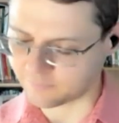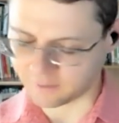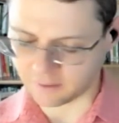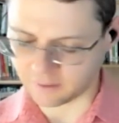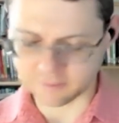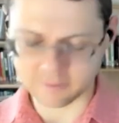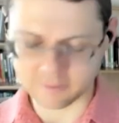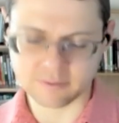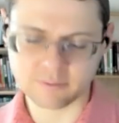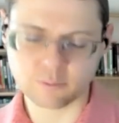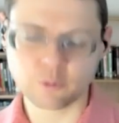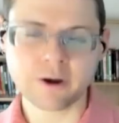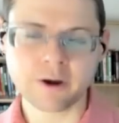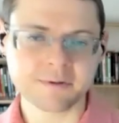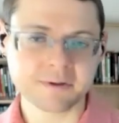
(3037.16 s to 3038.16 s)
In,
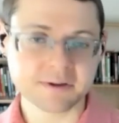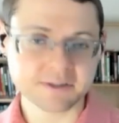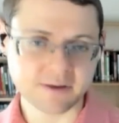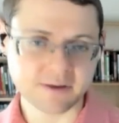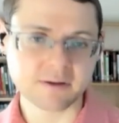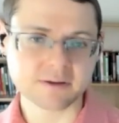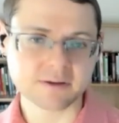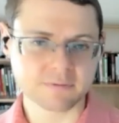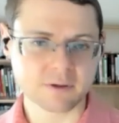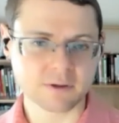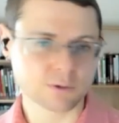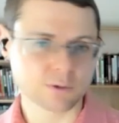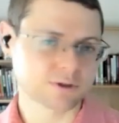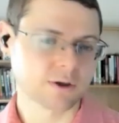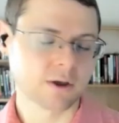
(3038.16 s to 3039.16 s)
we are the descendants of
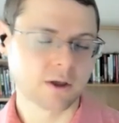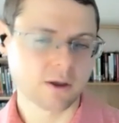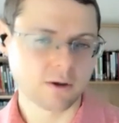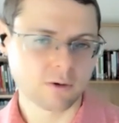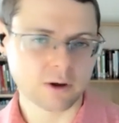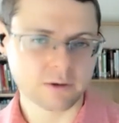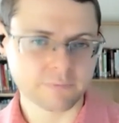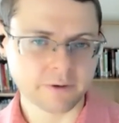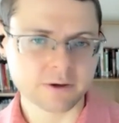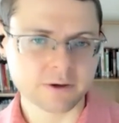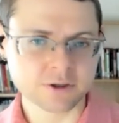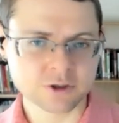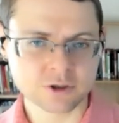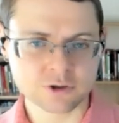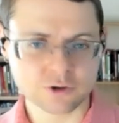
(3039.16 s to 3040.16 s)
those who had a very
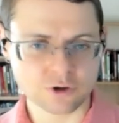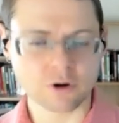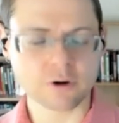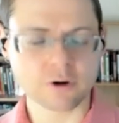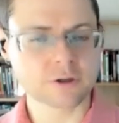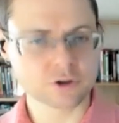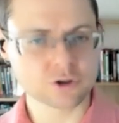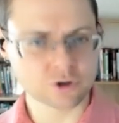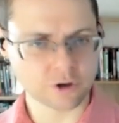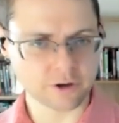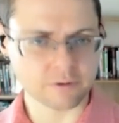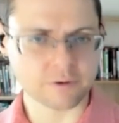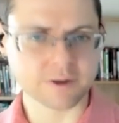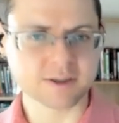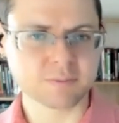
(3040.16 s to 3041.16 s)
strong
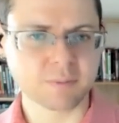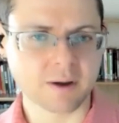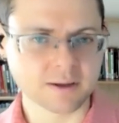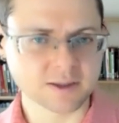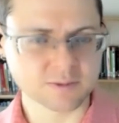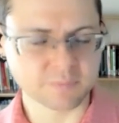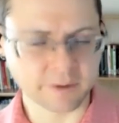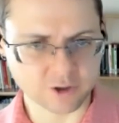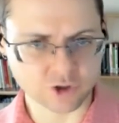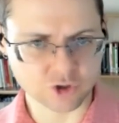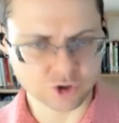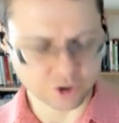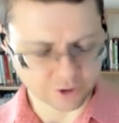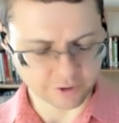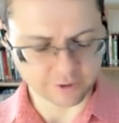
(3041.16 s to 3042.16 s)
trigger response by
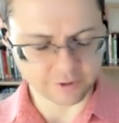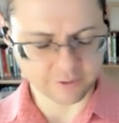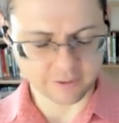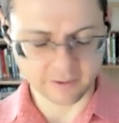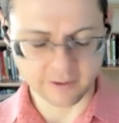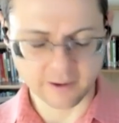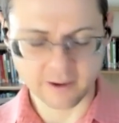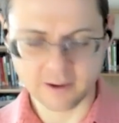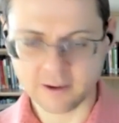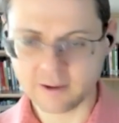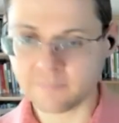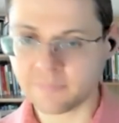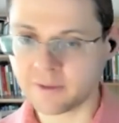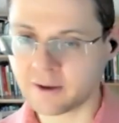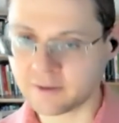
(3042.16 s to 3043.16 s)
sugar.
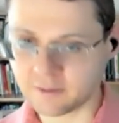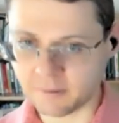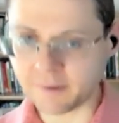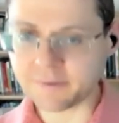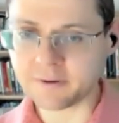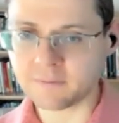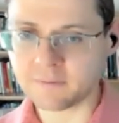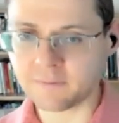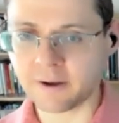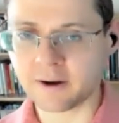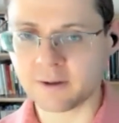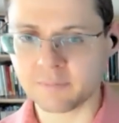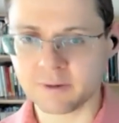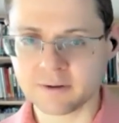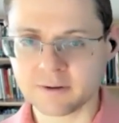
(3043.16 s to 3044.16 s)
In the modern
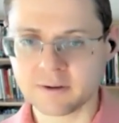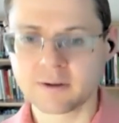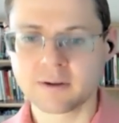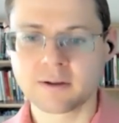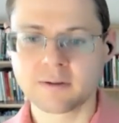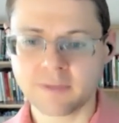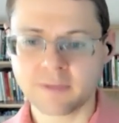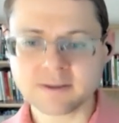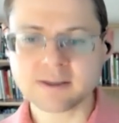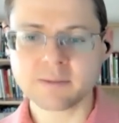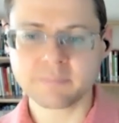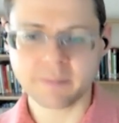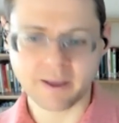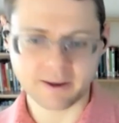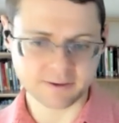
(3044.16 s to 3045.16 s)
environment, that's a
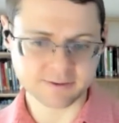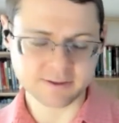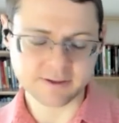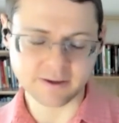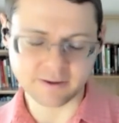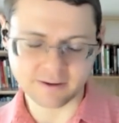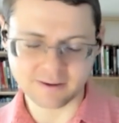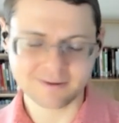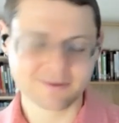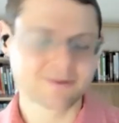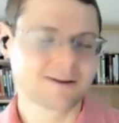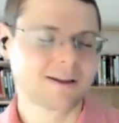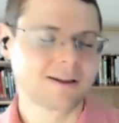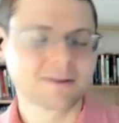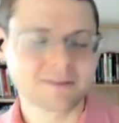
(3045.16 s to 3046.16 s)
bad idea,
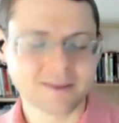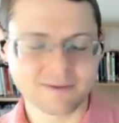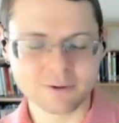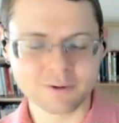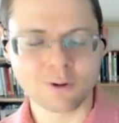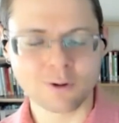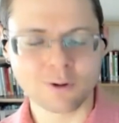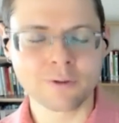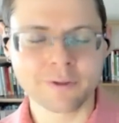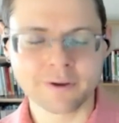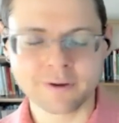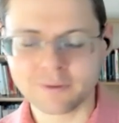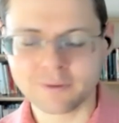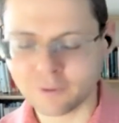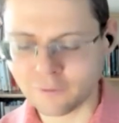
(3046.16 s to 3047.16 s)
given all
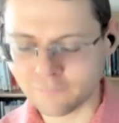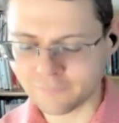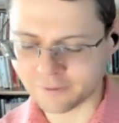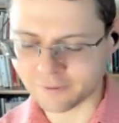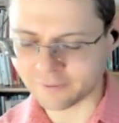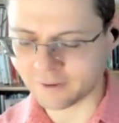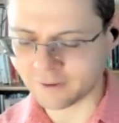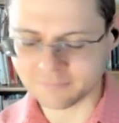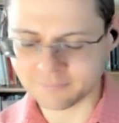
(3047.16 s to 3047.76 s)
the